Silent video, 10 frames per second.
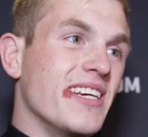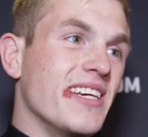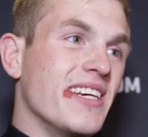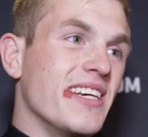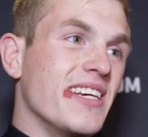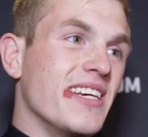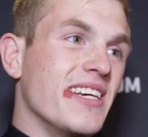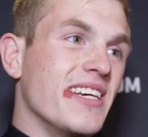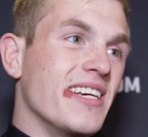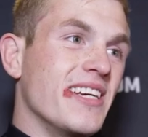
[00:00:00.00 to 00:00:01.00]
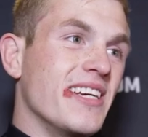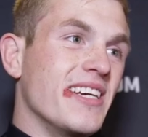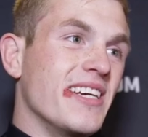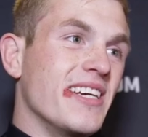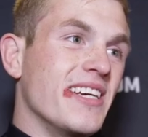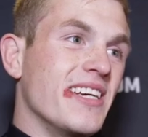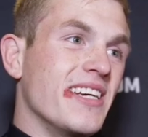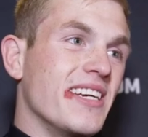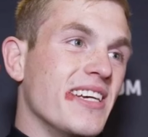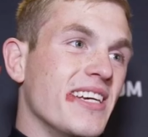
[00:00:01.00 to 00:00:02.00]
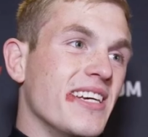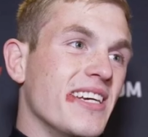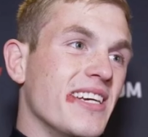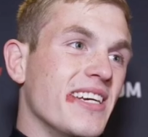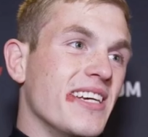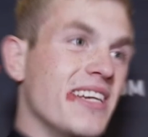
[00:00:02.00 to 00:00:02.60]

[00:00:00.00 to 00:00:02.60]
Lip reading: This person isn't speaking.